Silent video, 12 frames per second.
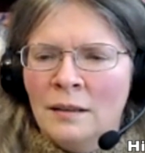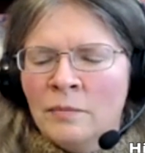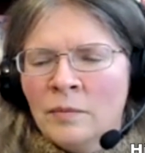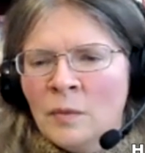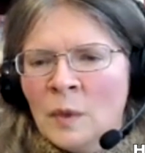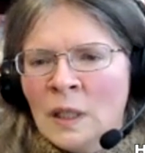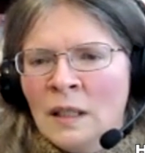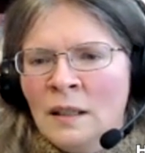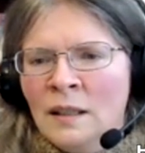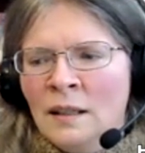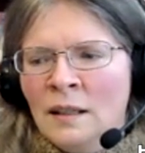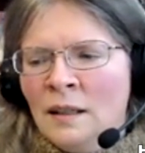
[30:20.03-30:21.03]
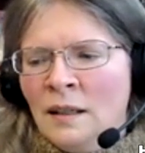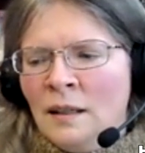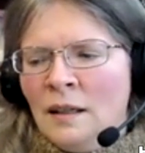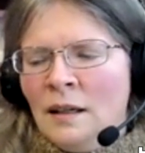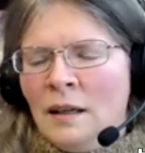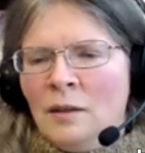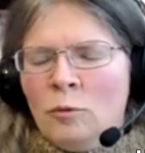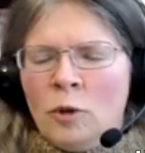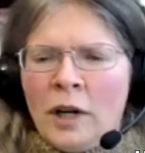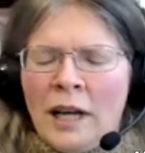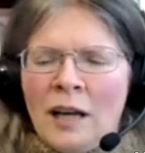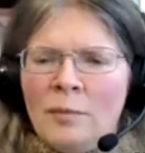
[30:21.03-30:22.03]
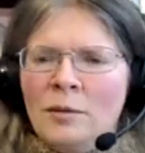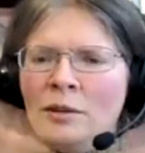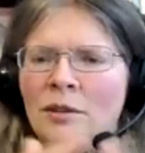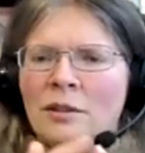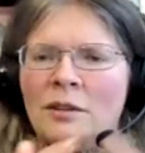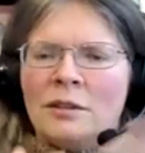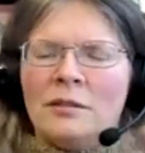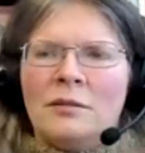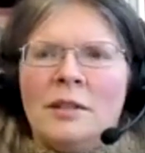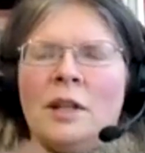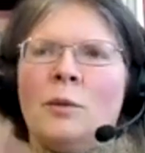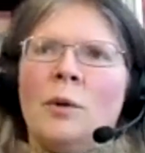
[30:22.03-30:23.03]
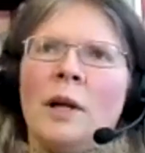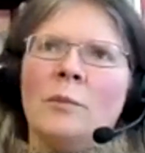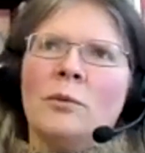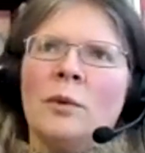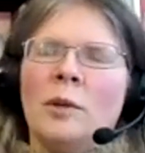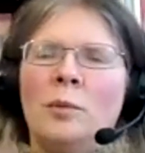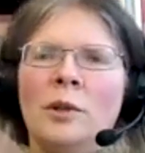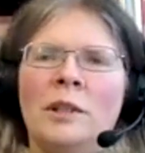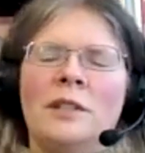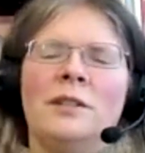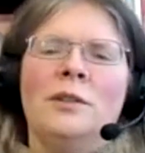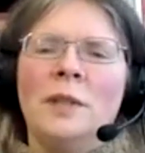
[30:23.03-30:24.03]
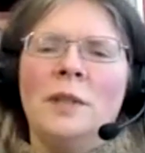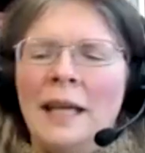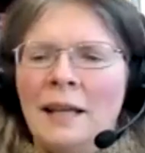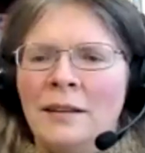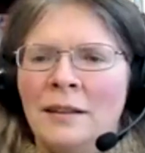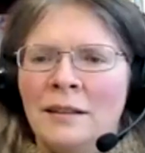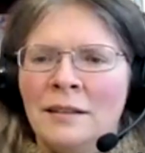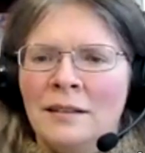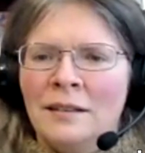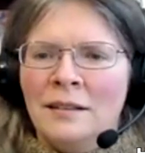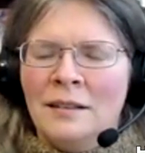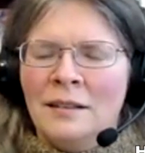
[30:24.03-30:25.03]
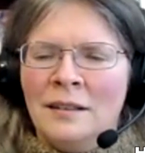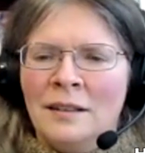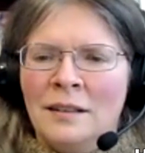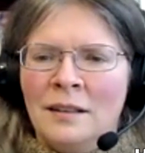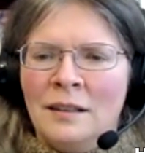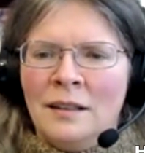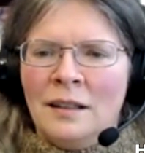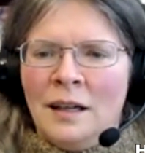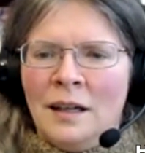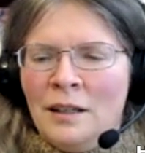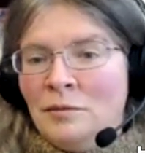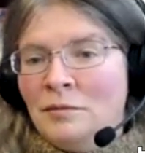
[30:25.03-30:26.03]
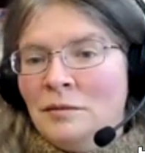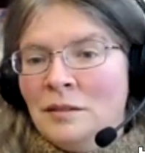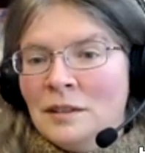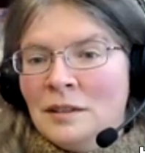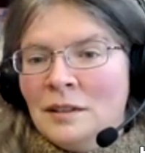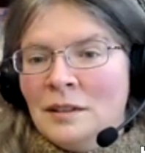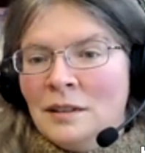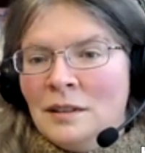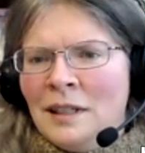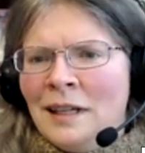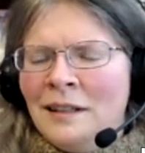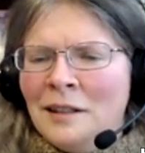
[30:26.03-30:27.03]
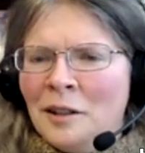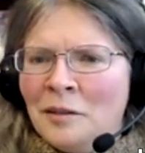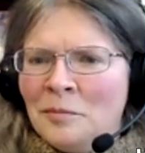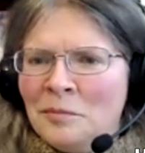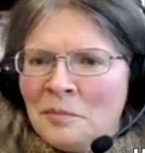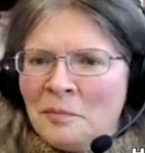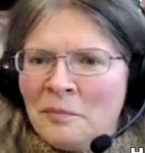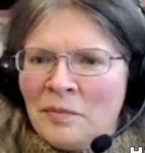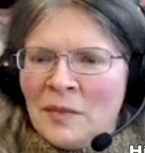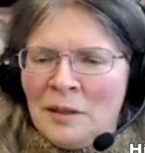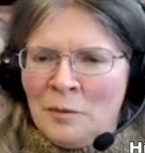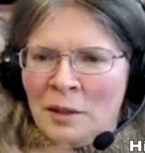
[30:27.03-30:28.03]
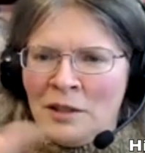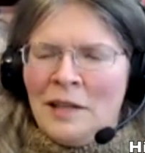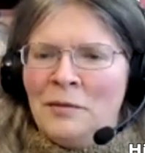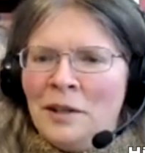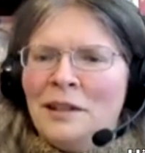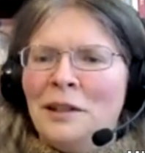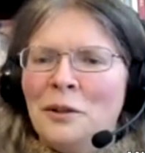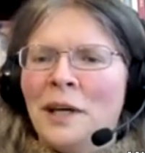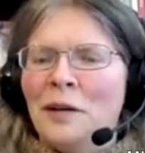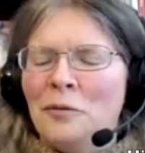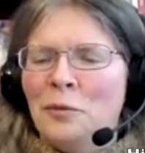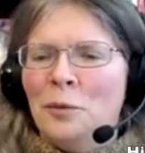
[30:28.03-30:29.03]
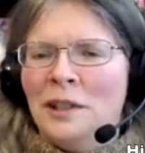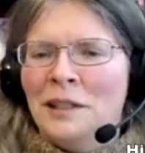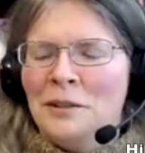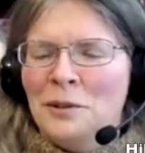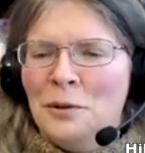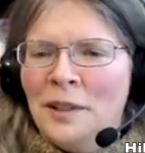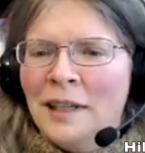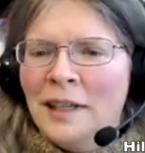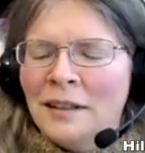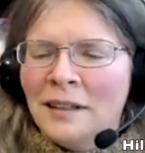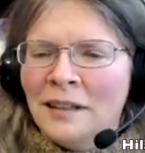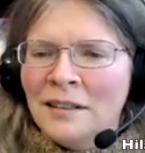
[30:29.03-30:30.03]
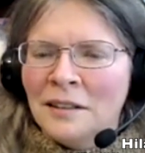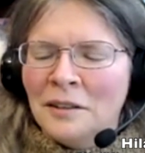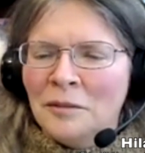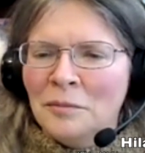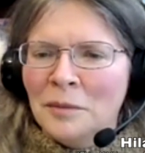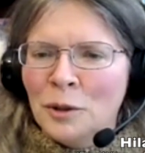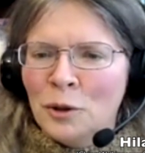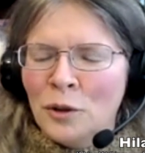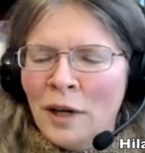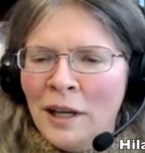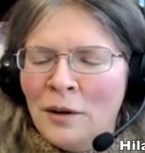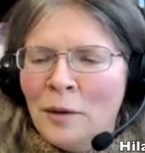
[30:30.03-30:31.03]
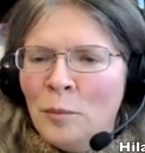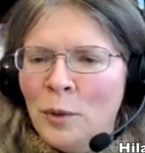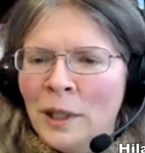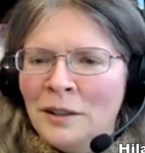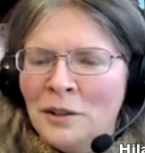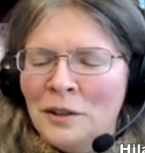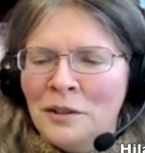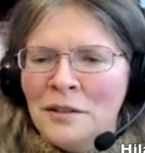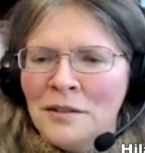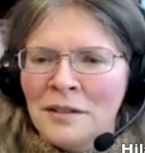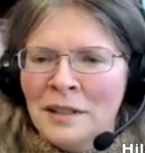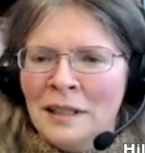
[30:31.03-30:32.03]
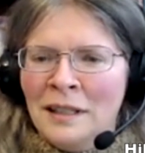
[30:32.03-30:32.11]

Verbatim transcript: Um, what happens? You know, what happens when I put these two together? And then I think the most lovely thing you get from putting those two together is the trigram pictures.